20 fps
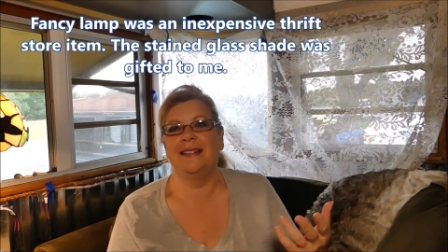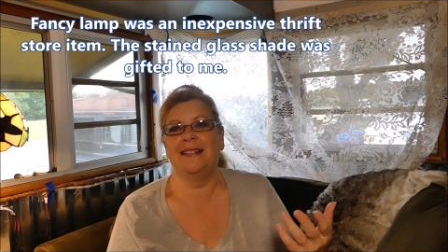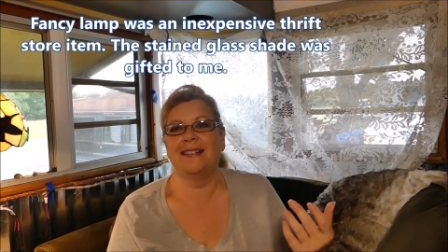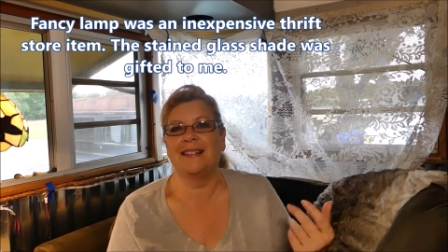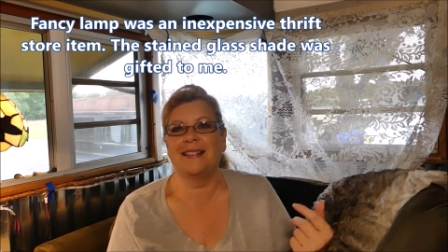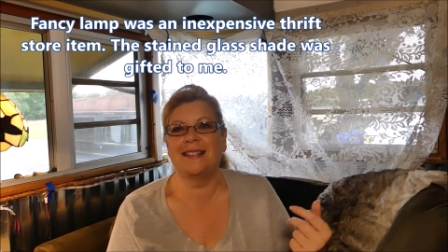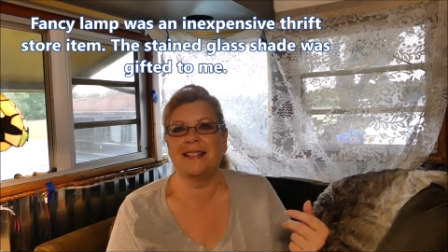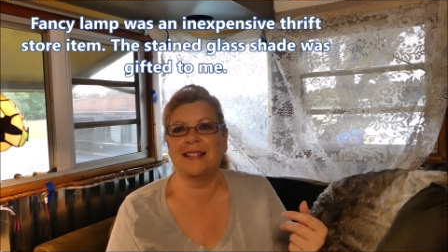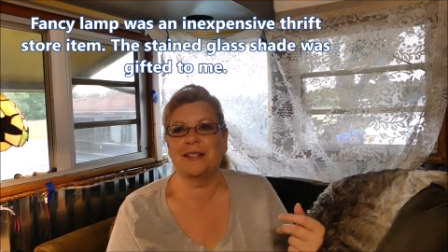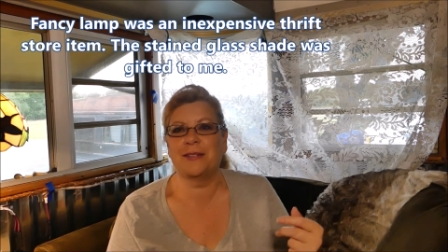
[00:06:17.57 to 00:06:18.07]
And
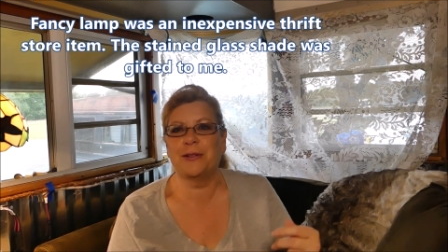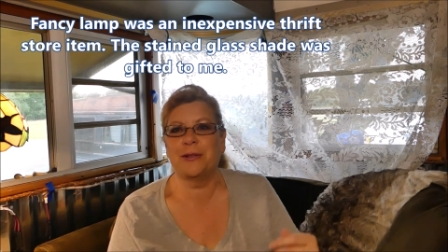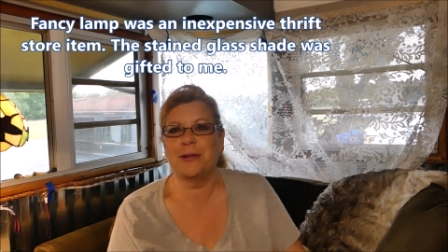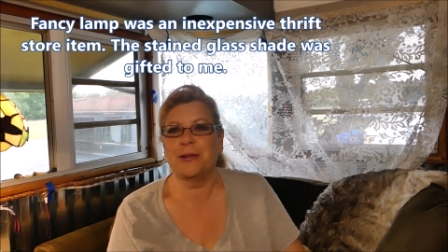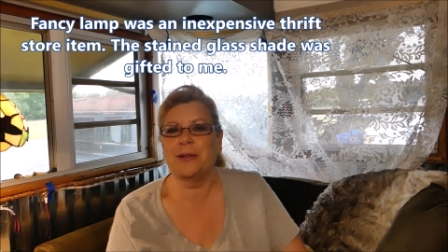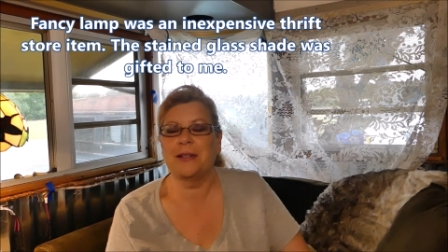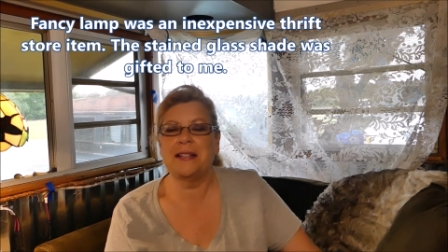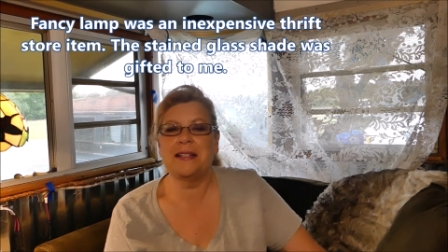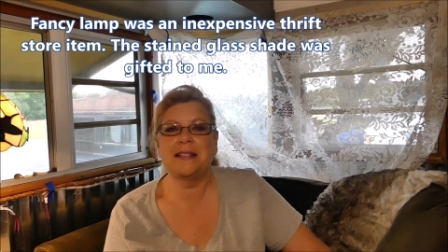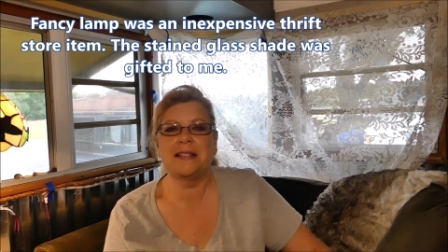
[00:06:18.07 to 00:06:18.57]
it's just
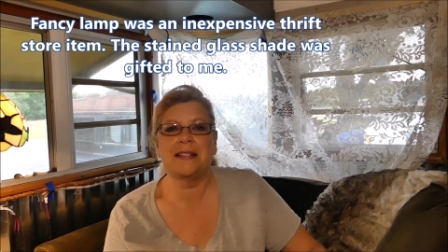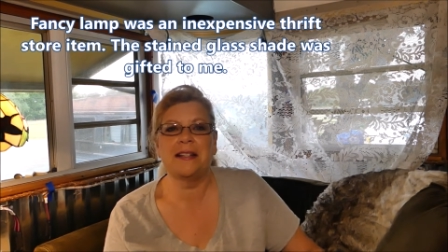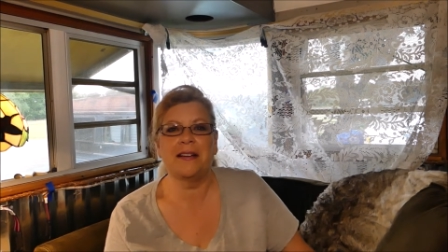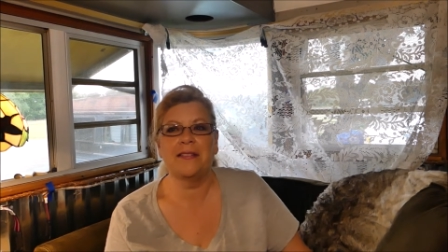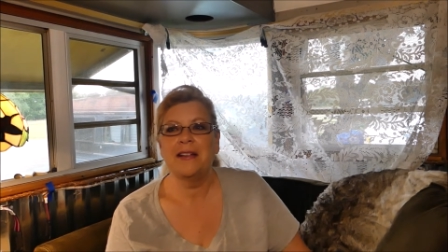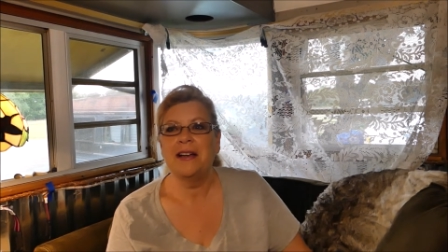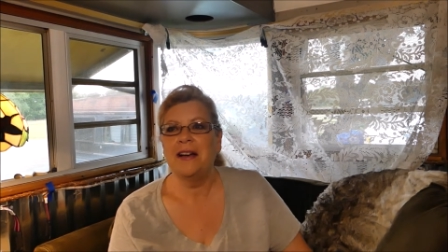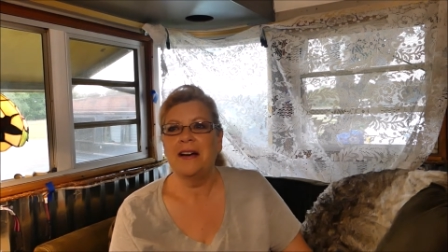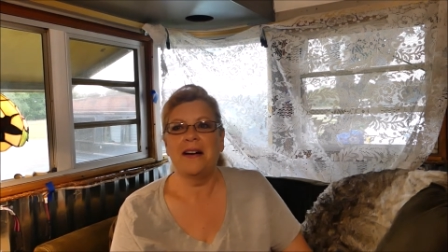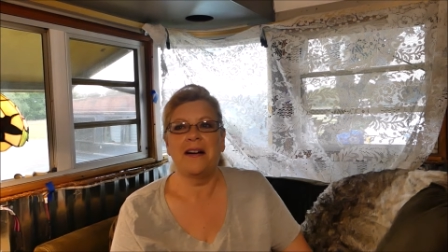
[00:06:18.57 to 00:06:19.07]
girly
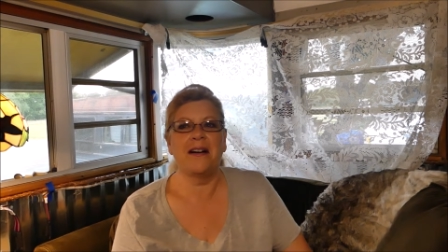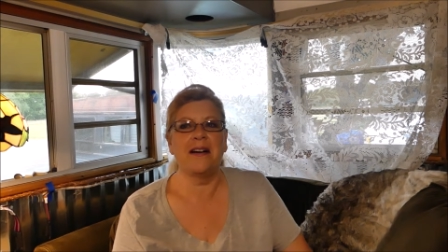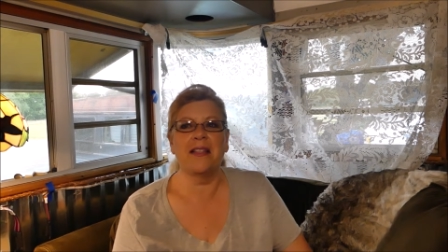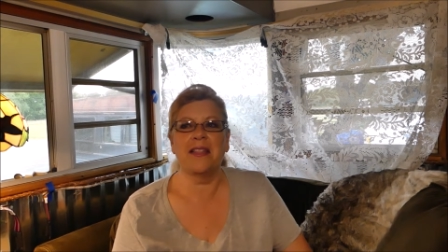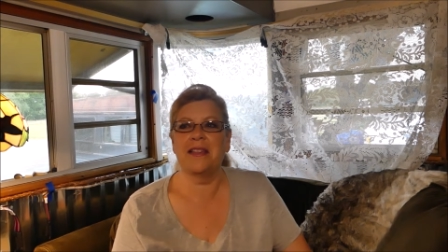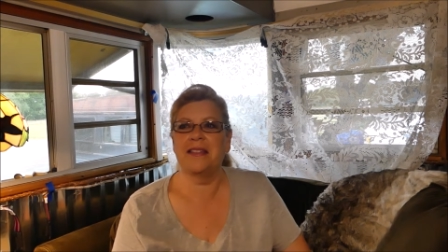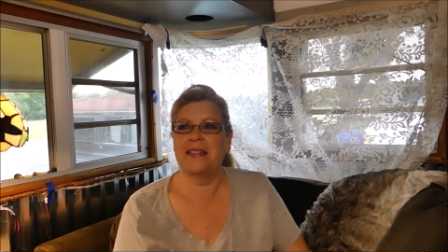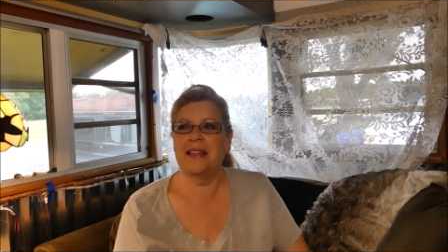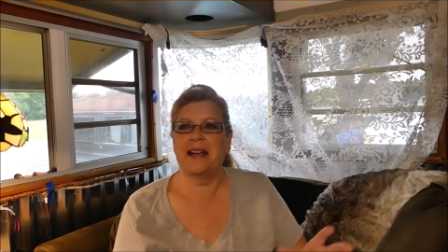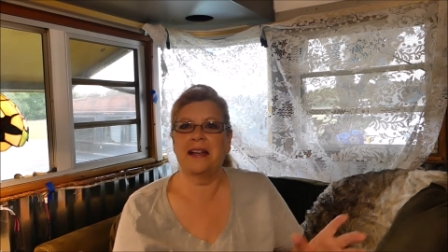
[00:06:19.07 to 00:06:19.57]
stuff. All
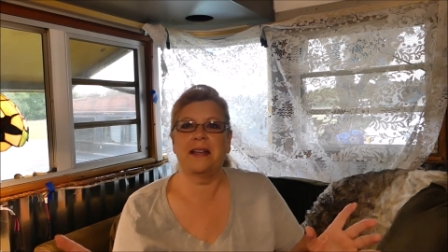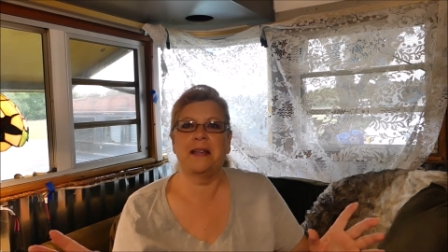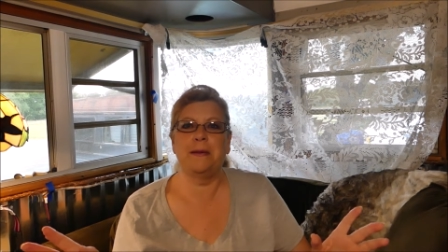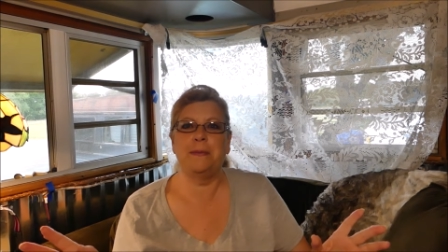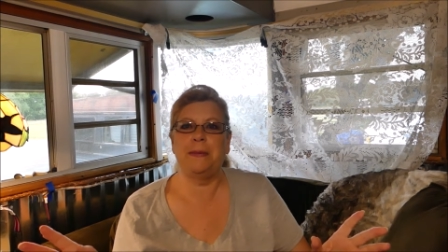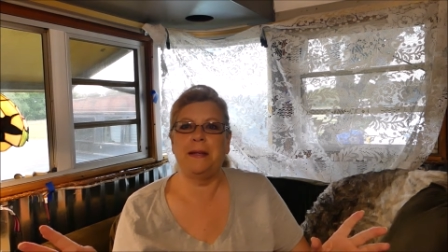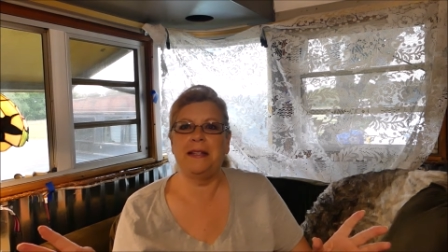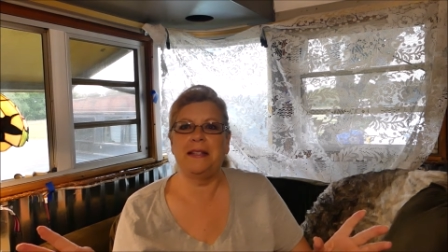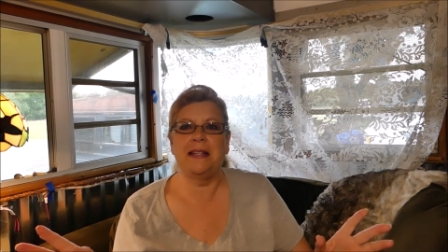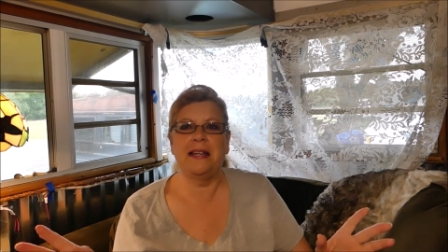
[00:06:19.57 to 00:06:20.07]
of that
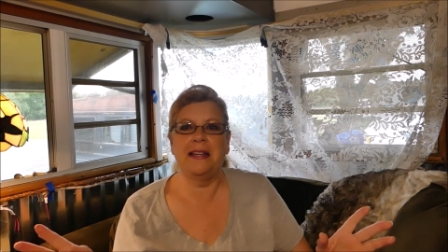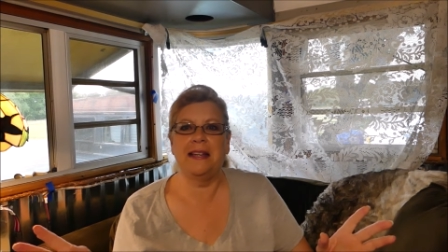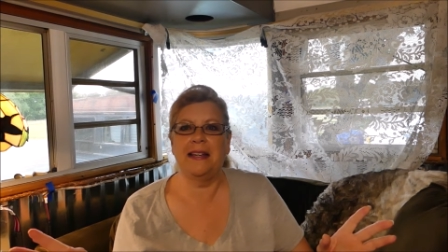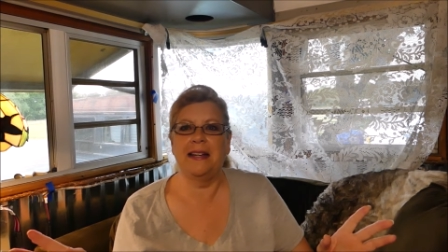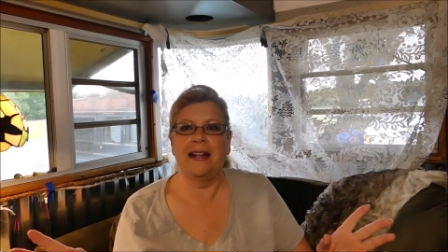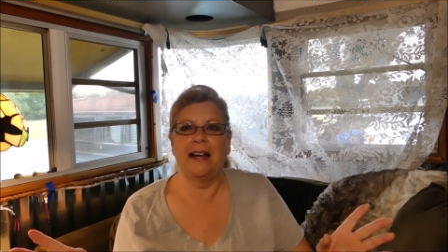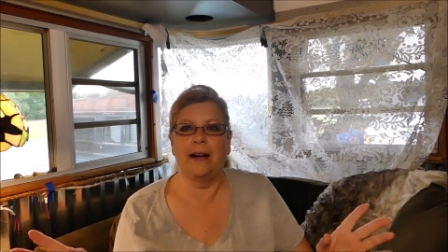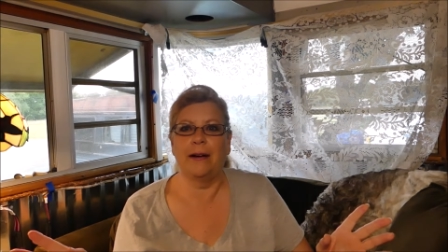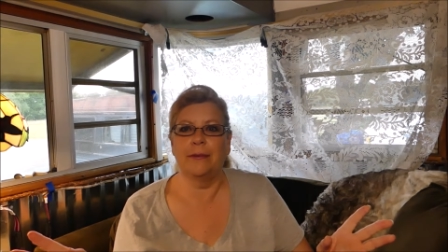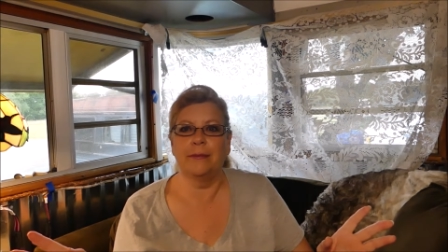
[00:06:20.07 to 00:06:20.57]
could be
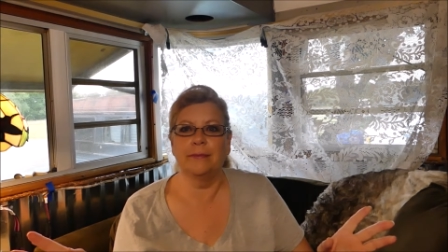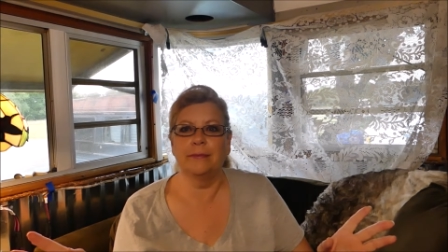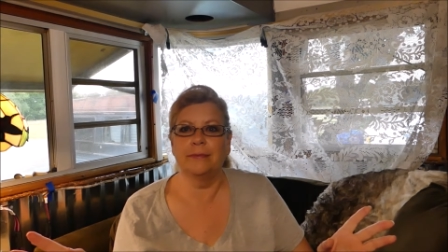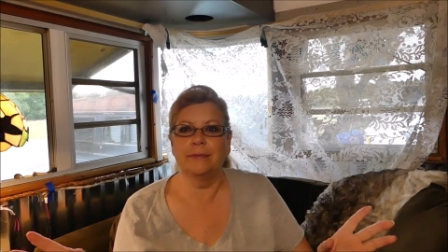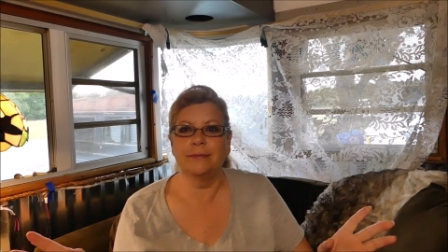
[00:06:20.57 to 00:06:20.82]
taken out